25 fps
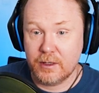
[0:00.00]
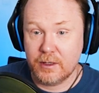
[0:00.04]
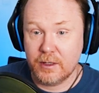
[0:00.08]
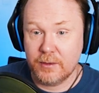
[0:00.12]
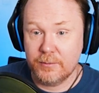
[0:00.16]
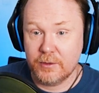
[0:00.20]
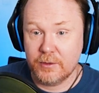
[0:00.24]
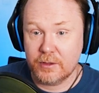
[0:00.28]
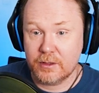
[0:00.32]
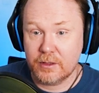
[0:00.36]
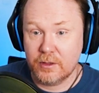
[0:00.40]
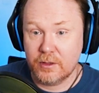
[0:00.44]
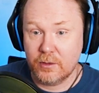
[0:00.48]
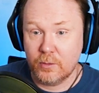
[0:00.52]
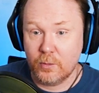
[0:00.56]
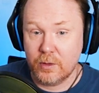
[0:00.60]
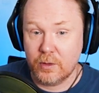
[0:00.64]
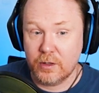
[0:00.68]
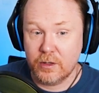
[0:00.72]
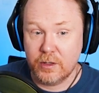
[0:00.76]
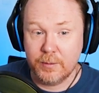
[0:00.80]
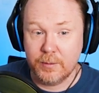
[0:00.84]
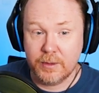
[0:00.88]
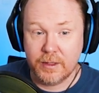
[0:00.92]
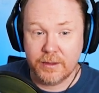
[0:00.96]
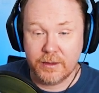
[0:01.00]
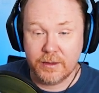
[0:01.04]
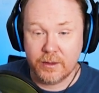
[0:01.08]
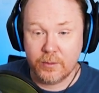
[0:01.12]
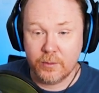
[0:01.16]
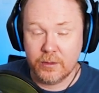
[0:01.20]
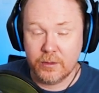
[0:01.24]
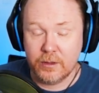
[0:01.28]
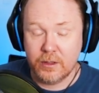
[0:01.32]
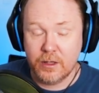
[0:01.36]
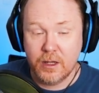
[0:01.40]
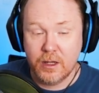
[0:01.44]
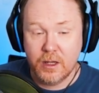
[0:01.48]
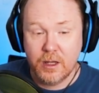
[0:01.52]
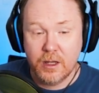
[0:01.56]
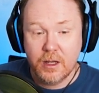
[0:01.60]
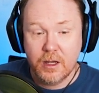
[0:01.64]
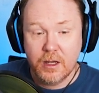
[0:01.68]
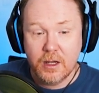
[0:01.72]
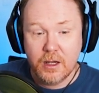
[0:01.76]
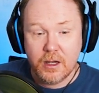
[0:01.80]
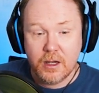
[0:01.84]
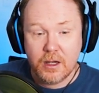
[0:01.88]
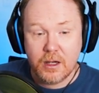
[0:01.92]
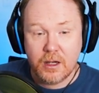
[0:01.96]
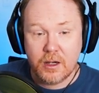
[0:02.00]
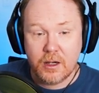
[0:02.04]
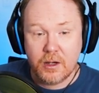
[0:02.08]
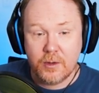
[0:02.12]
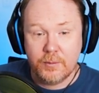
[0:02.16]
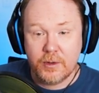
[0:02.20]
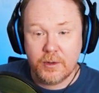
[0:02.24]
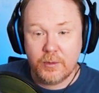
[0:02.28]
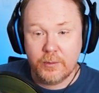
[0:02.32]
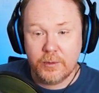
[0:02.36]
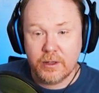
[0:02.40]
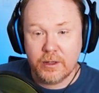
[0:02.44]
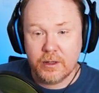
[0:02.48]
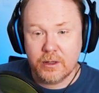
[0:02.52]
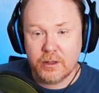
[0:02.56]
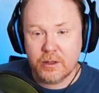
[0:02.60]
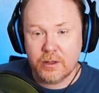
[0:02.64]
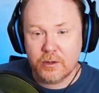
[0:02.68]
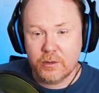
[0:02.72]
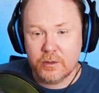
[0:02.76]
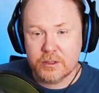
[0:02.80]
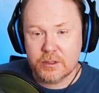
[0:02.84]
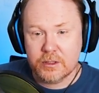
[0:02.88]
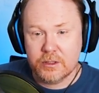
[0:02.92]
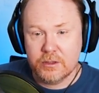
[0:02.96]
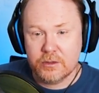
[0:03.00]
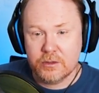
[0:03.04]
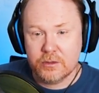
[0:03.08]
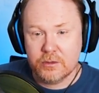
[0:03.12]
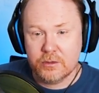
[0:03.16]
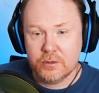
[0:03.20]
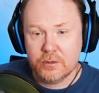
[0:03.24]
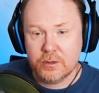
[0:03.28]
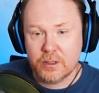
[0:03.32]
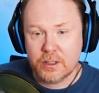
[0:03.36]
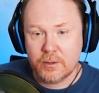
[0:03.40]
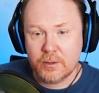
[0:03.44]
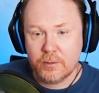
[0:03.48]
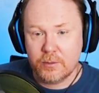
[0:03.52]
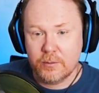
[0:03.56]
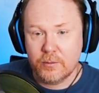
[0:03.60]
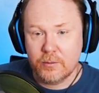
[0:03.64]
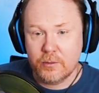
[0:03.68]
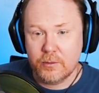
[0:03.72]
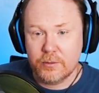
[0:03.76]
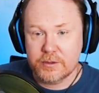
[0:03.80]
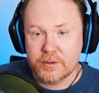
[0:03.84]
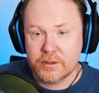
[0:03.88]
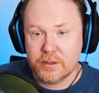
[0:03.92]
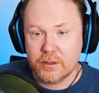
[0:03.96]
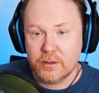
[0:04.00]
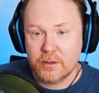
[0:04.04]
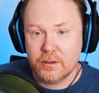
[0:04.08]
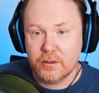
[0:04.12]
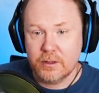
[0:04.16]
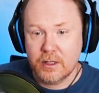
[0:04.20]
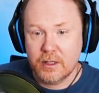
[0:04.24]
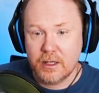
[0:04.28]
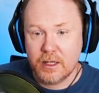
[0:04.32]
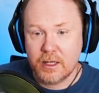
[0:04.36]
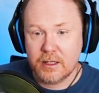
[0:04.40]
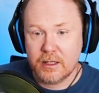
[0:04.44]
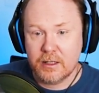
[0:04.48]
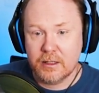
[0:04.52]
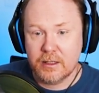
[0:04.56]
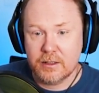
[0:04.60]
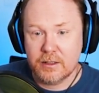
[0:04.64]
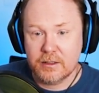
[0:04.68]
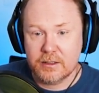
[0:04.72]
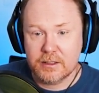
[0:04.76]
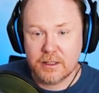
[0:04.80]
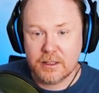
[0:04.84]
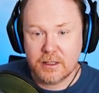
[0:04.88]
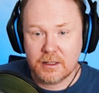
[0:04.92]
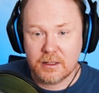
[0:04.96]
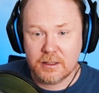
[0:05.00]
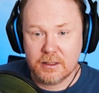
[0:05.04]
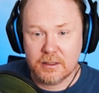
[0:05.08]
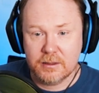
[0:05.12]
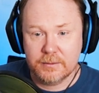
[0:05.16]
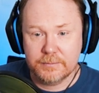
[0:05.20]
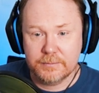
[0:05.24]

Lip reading: I'm not going to worry about that one, but we are going to do a couple more. So add another target.